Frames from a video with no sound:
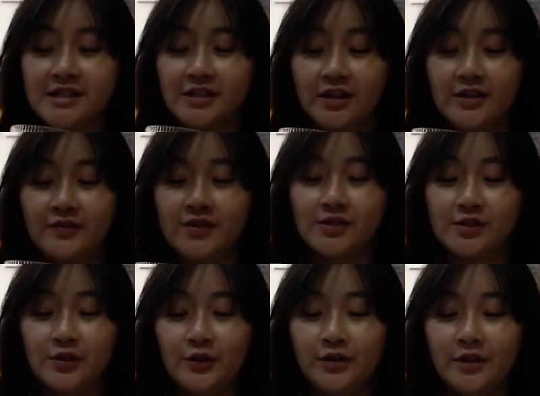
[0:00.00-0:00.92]
It's not even
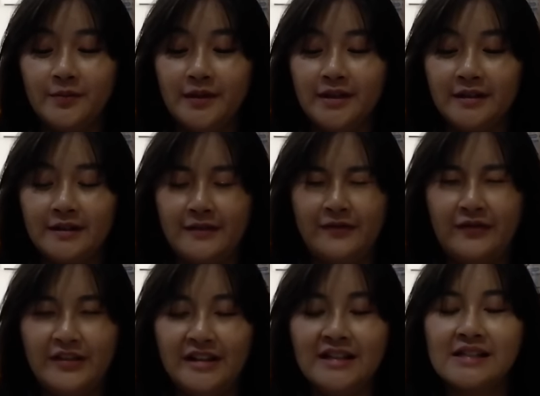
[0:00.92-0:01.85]
soda, but it
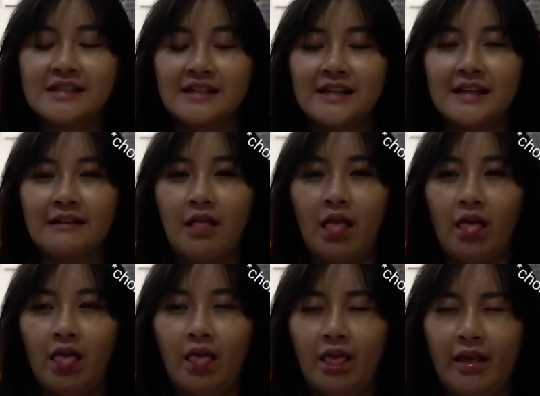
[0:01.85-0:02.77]
feels like
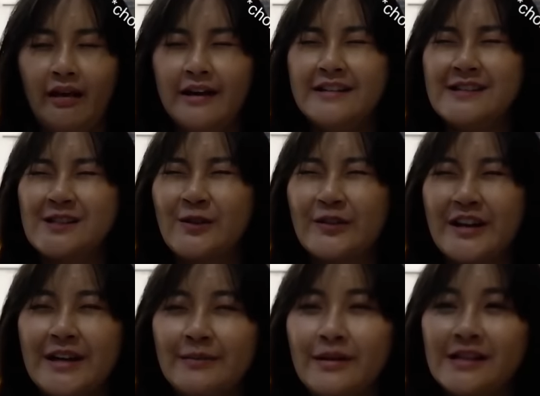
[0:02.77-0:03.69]
it's
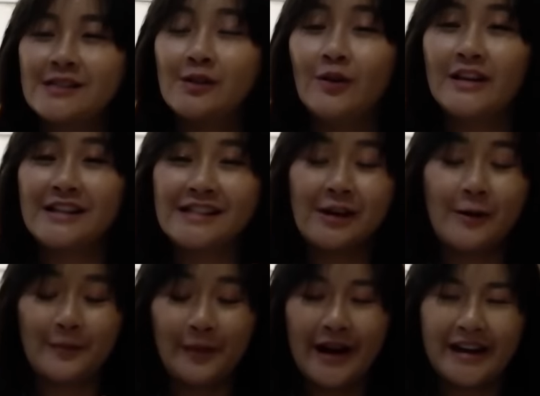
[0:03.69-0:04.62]
soda in my soul. It's
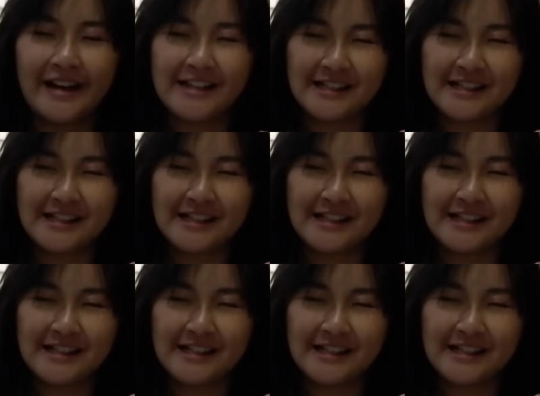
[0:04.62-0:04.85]
not bad.